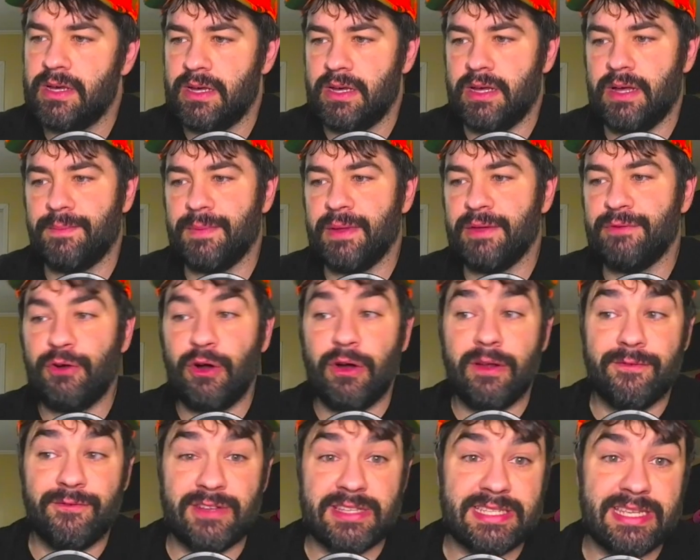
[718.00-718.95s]
He
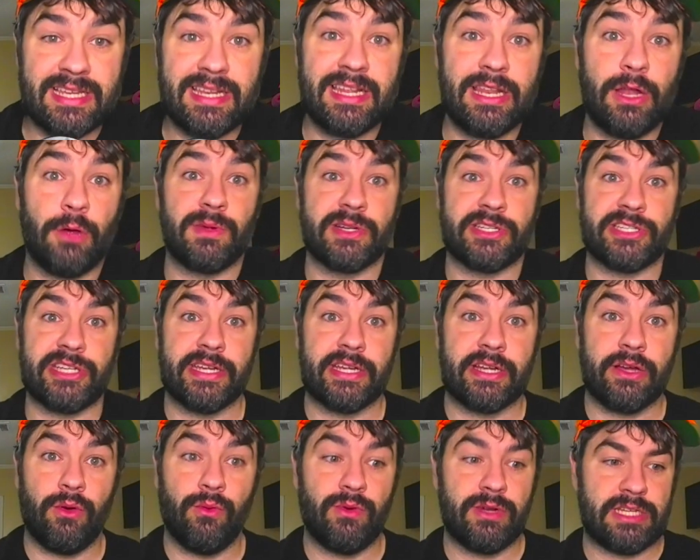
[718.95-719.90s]
fought Vasyl
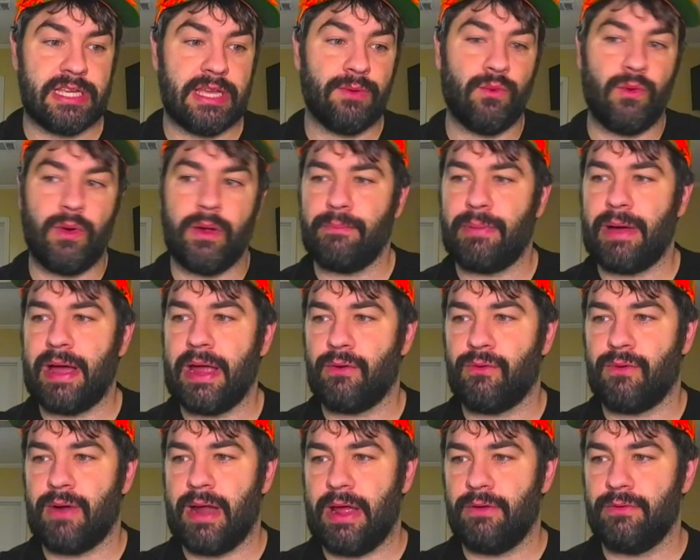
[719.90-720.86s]
Lomachenko, which he won by a
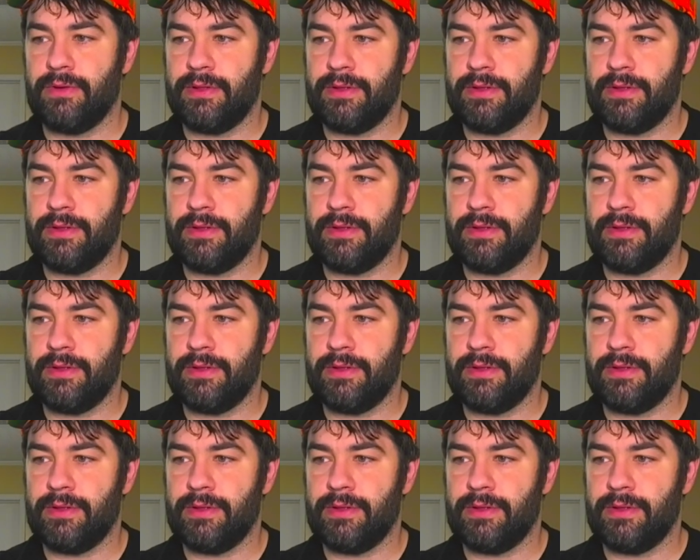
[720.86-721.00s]
round.